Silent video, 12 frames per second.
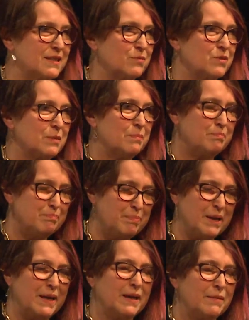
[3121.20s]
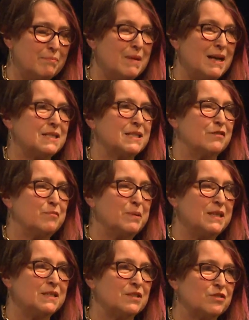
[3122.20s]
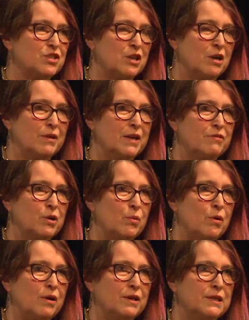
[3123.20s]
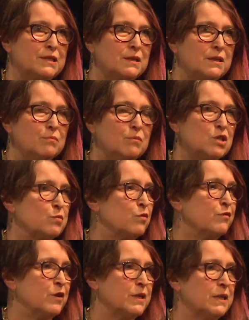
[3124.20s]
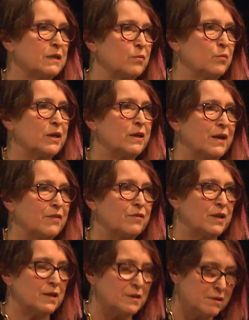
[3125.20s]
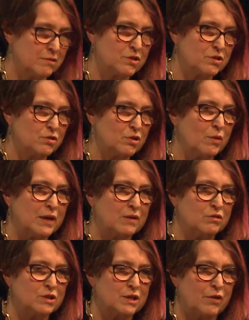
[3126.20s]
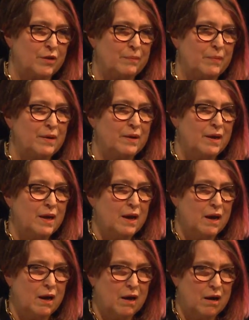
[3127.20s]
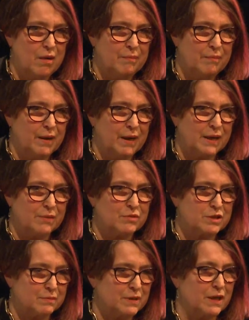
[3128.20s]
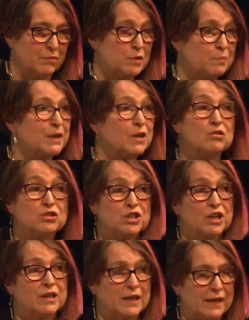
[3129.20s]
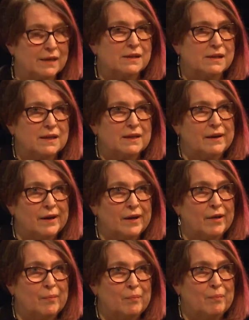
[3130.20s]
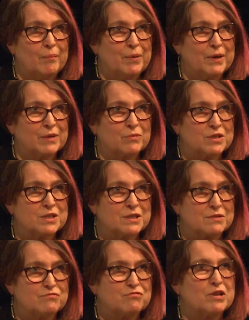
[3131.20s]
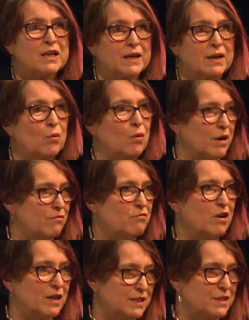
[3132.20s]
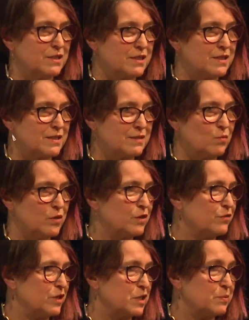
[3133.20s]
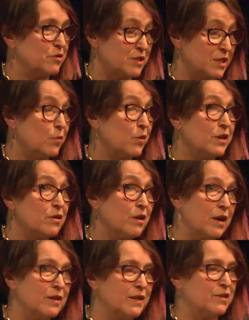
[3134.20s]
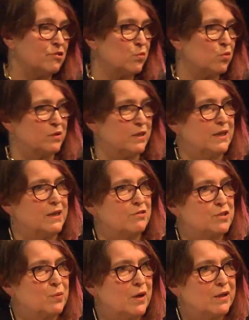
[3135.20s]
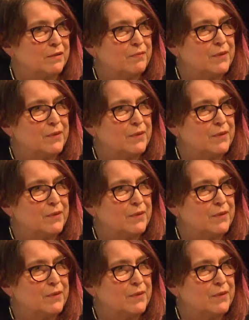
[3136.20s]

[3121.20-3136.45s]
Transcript: it was a big, massive beast of a show, and it required much more funding than we could have here. So it took quite a long time, and it was a big old journey. But it was really quite a riotous, wonderful experience, and it won a UK Theatre Award that year as well.